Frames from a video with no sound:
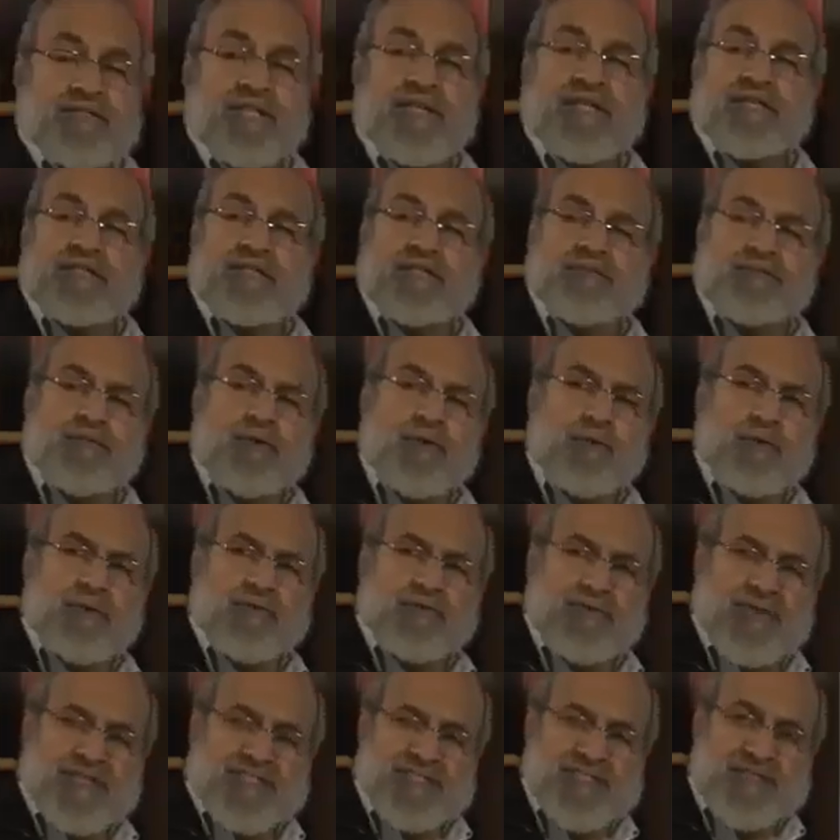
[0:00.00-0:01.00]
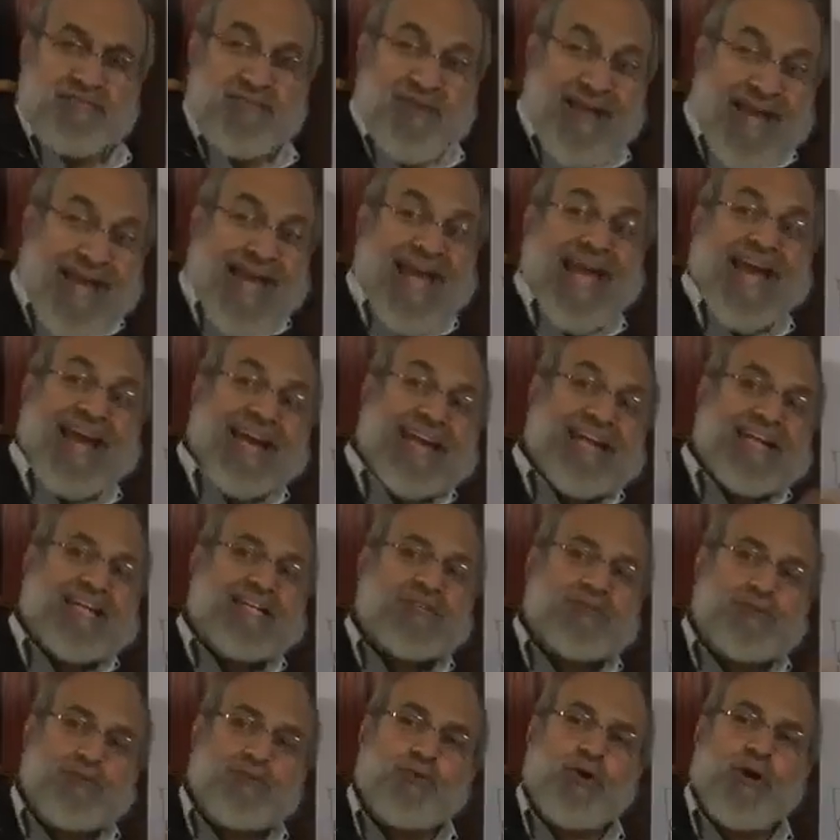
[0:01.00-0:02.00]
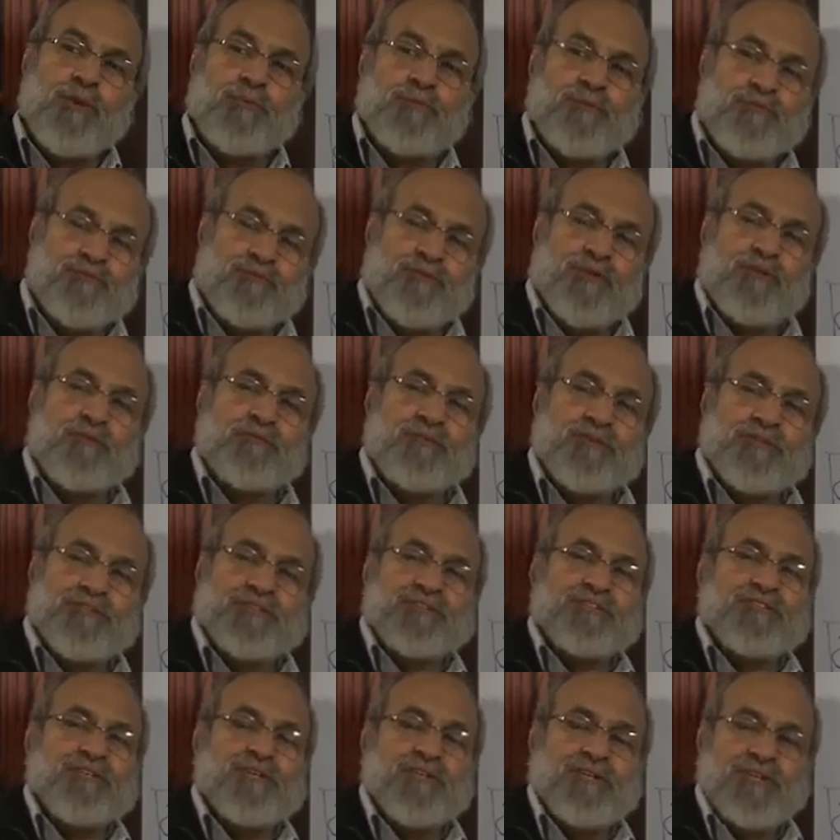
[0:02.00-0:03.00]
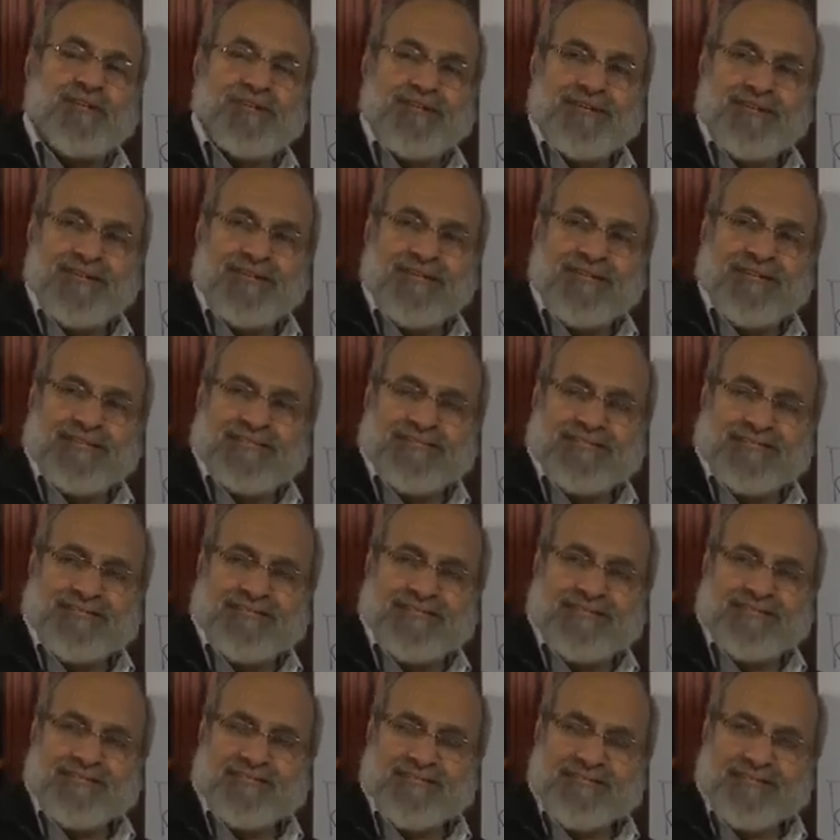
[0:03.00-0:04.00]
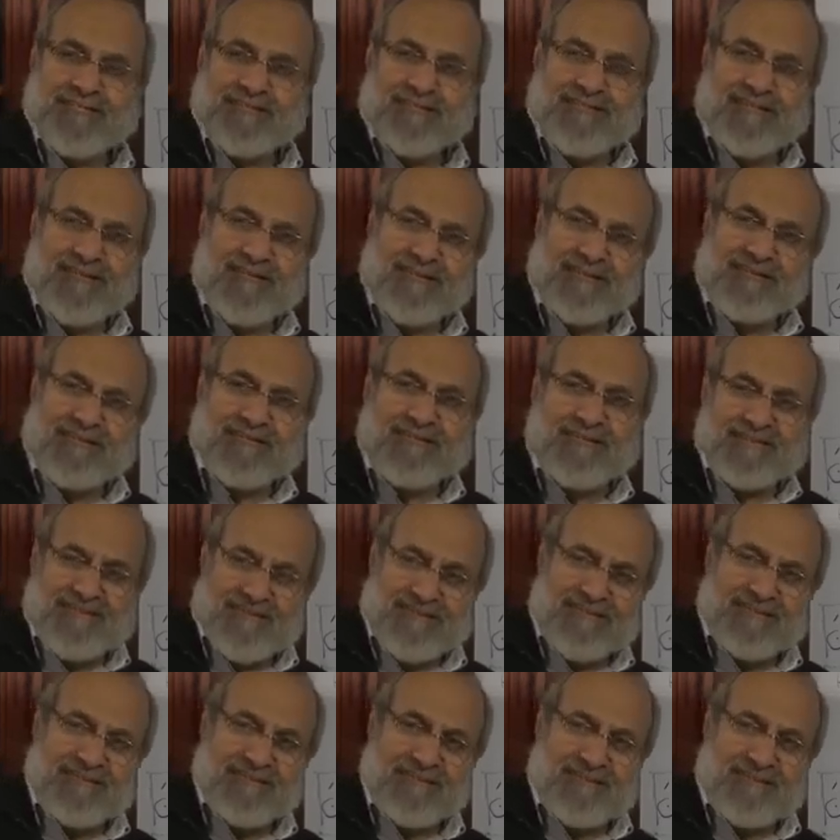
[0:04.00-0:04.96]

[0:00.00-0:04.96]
taken the form of nasab and has dropped one of its harakat.